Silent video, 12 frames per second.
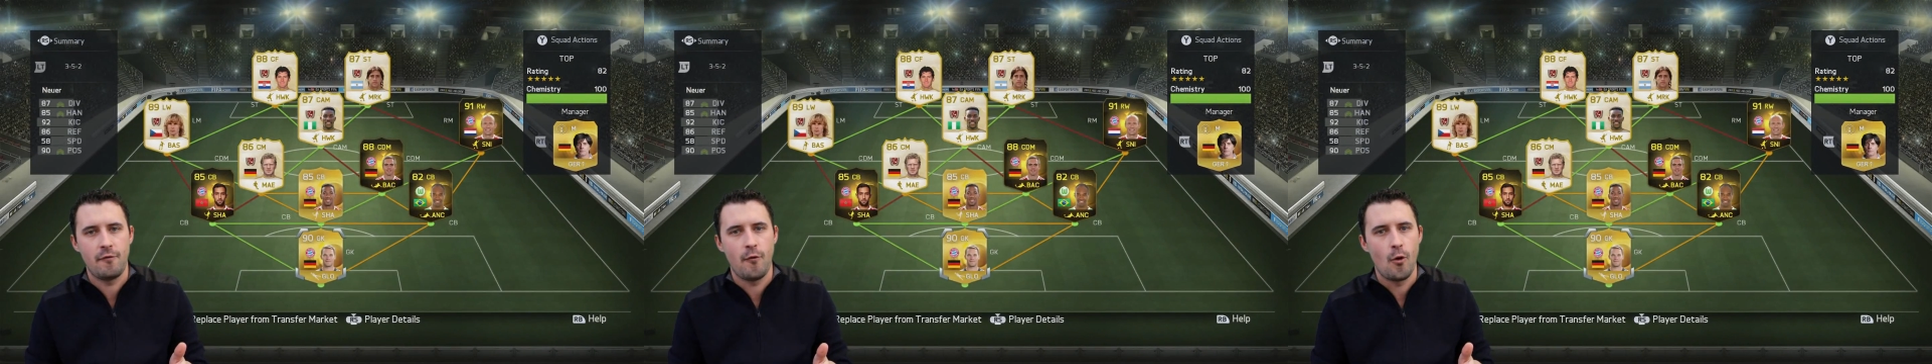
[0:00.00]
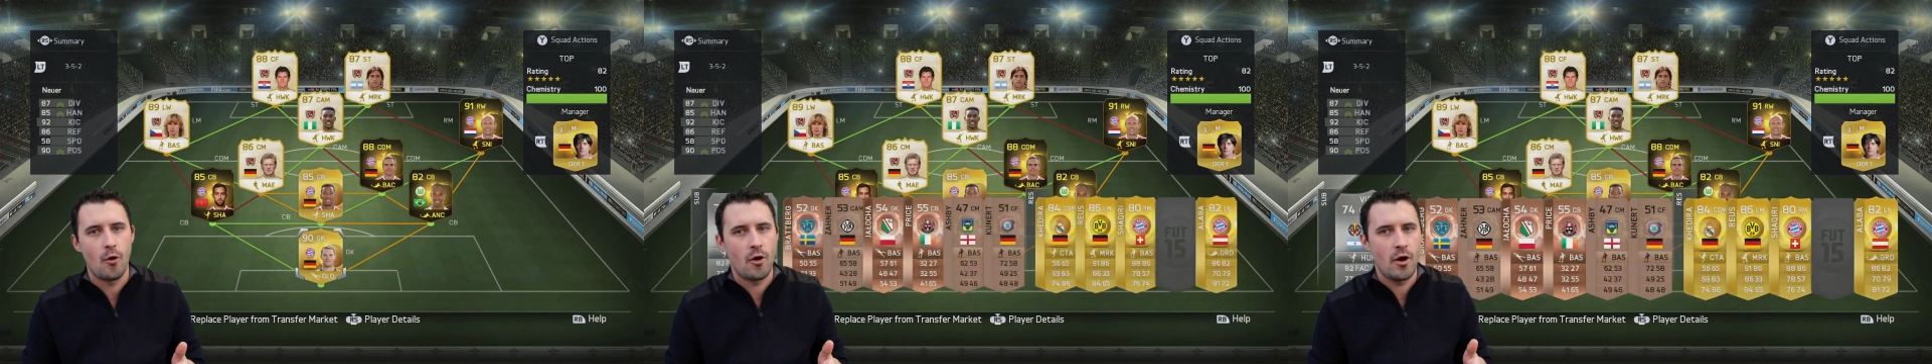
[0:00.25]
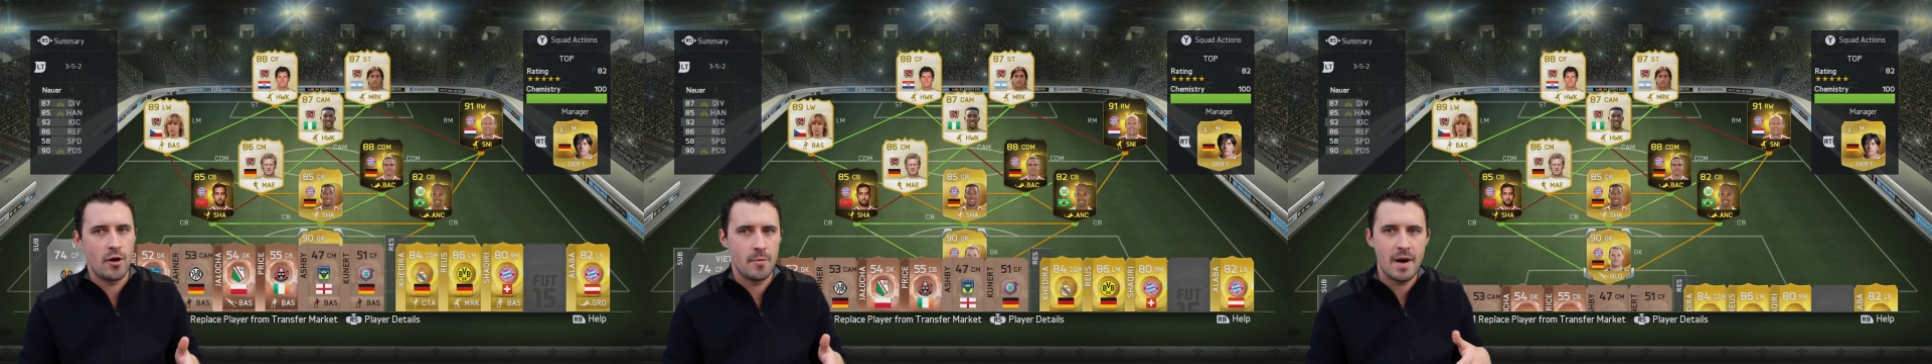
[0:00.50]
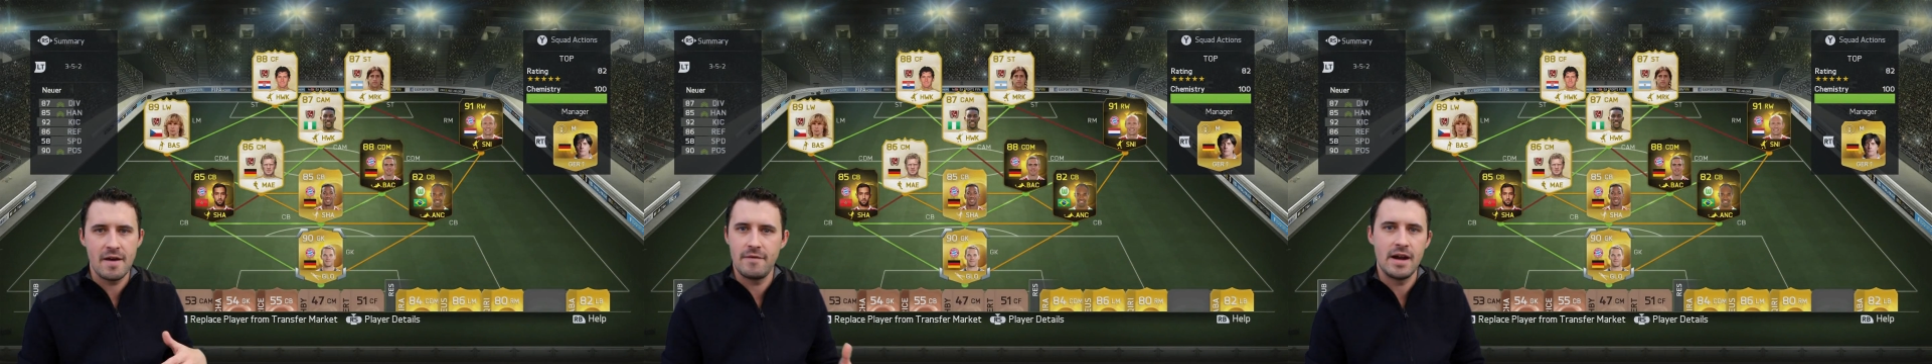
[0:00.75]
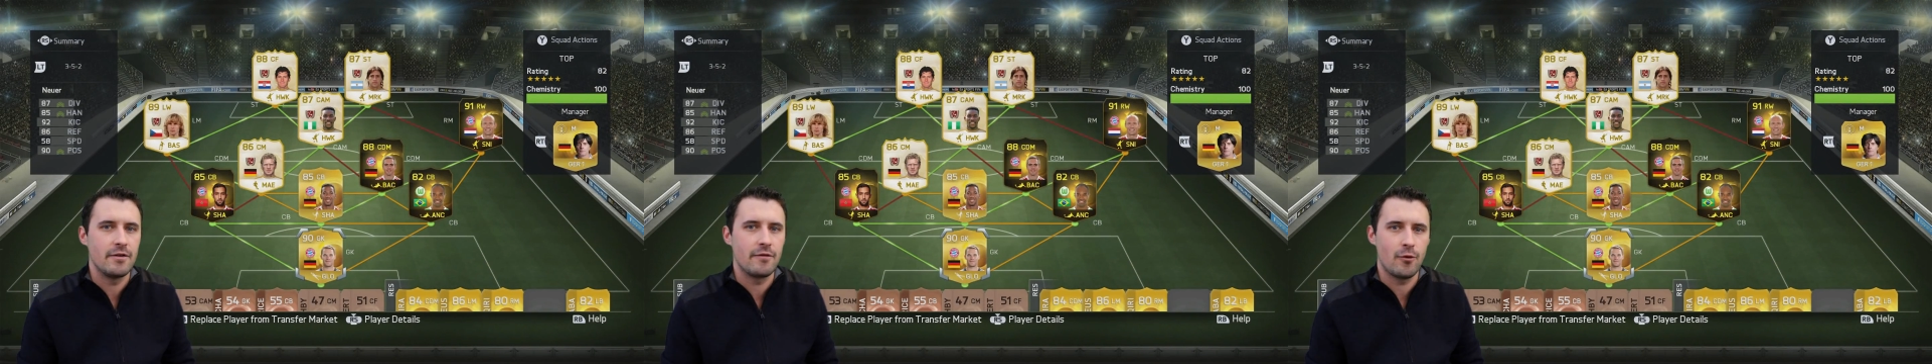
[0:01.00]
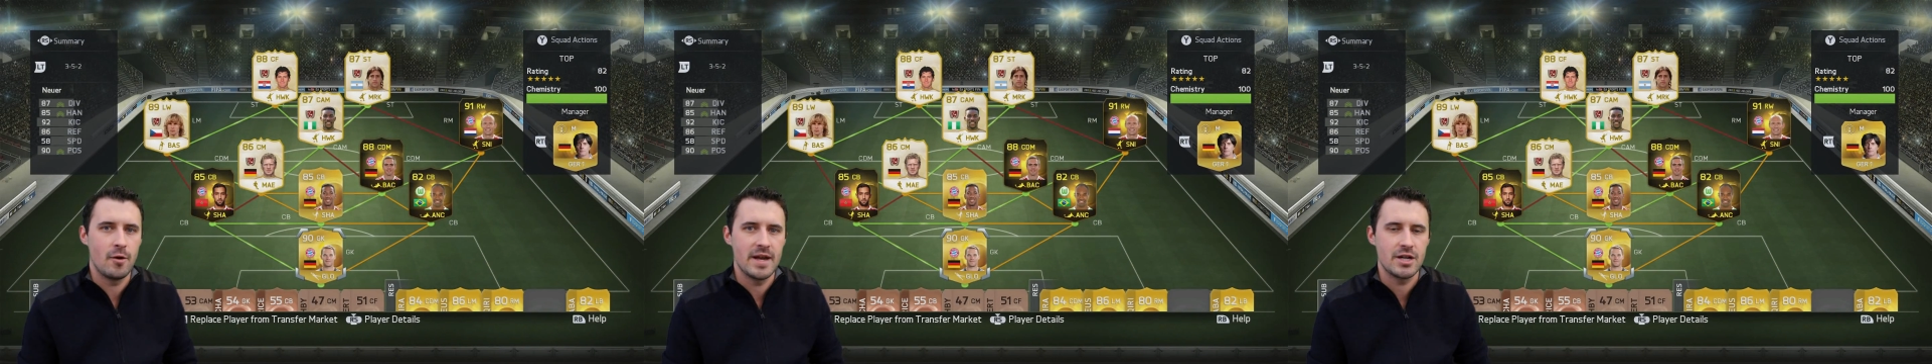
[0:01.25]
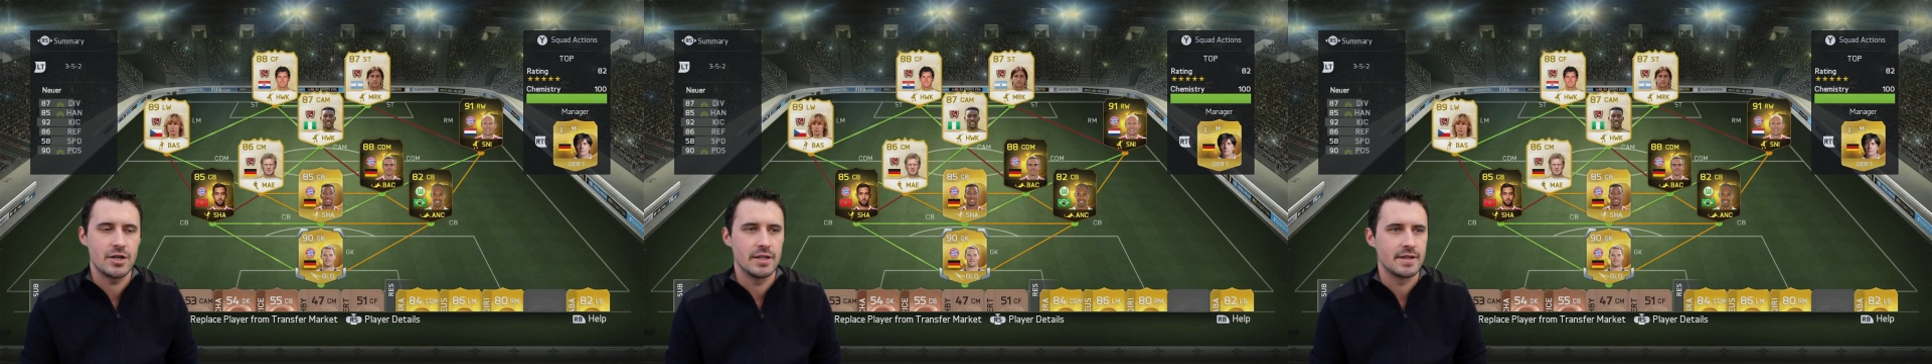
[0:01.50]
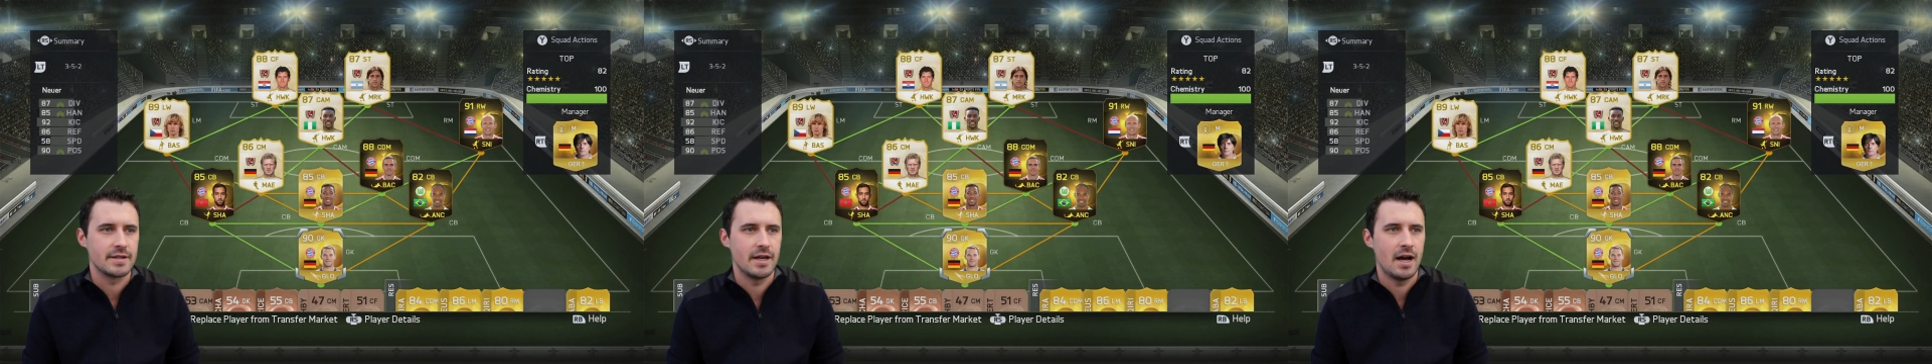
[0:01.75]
for my favorite formations.